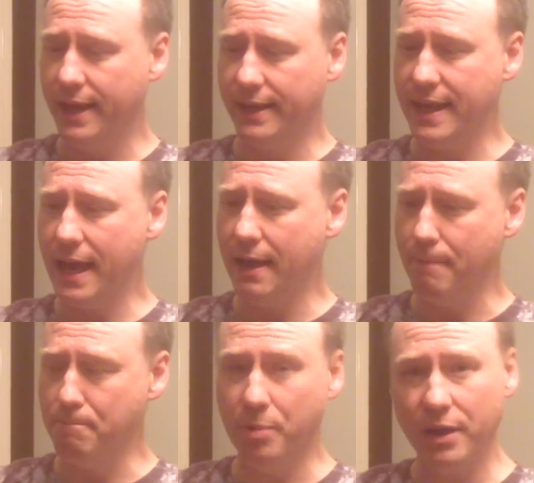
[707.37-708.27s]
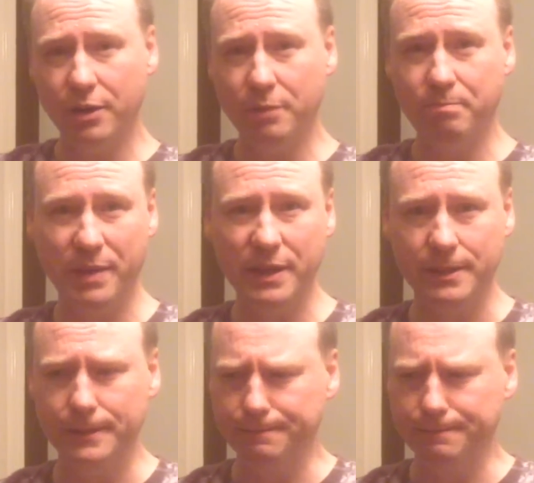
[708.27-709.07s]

Yeah, butter beer.